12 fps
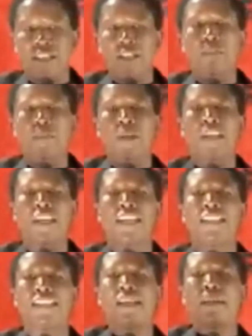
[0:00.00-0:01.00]
DP,
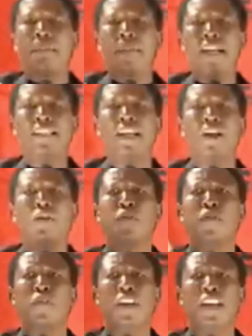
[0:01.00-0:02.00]
it's a matter
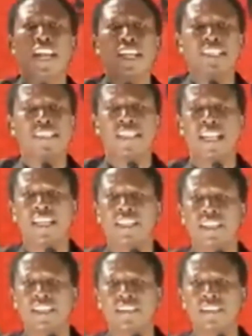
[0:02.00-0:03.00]
of
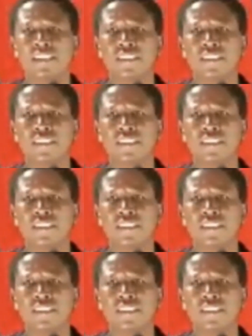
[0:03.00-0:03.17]
legislature.